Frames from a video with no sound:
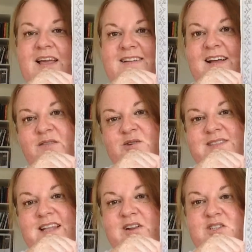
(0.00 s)
And now of course
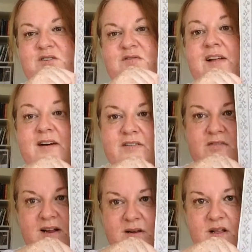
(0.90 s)
they don't do flower
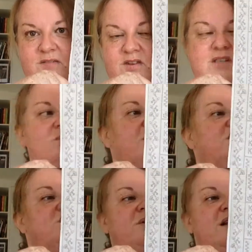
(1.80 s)
thread. If you did want
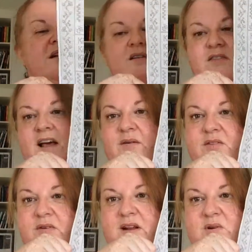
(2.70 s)
to do it in a flower
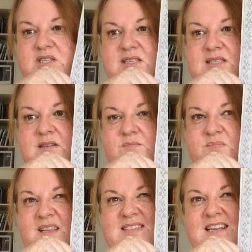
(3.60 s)
thread, which is
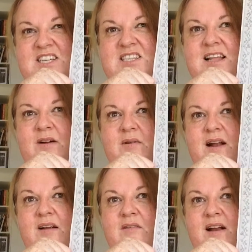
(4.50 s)
essentially a
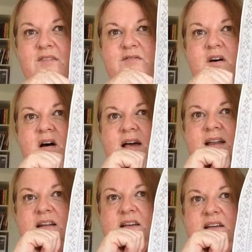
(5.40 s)
really
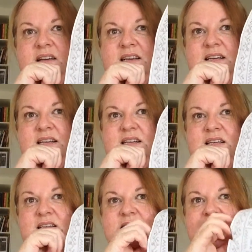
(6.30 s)
fine,
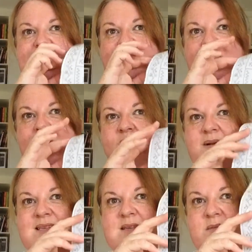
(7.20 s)
it's
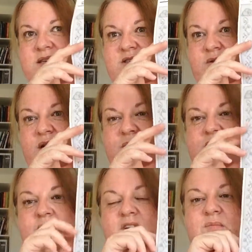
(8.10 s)
probably similar to a number
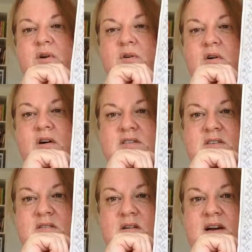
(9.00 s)
12 pearl
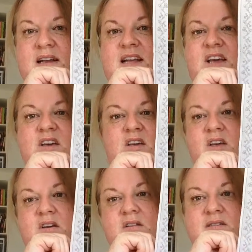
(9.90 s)
cotton, right? You
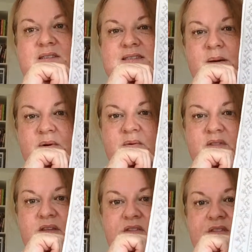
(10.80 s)
could sub it with
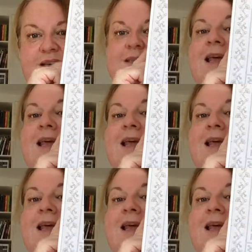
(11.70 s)
other things.